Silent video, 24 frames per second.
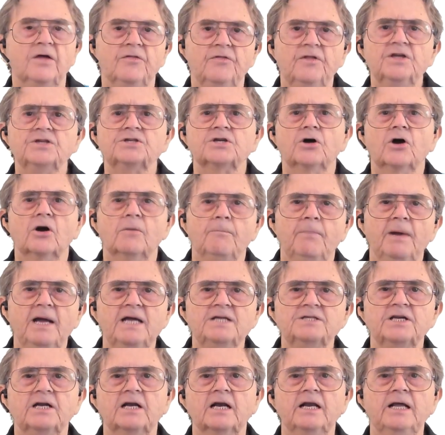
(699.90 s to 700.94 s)
These are
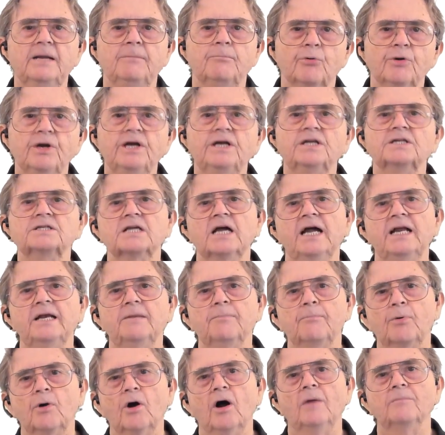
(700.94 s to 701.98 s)
basically
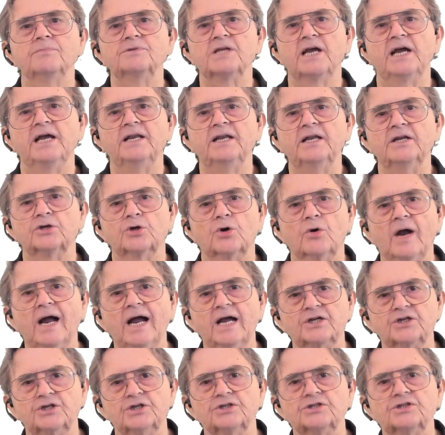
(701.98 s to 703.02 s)
pre-designed prompts and
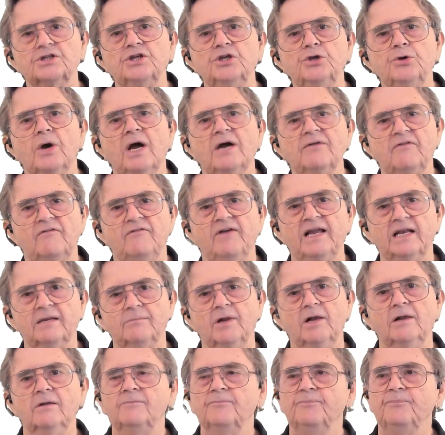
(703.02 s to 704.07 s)
interactions that you have
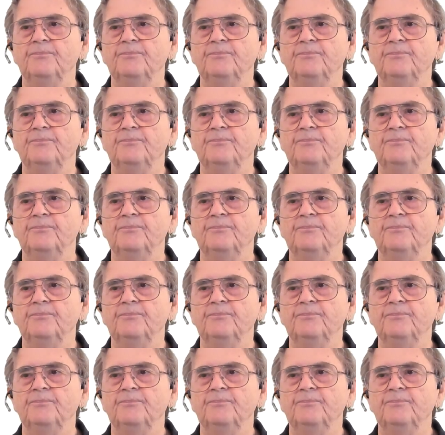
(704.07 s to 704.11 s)
available.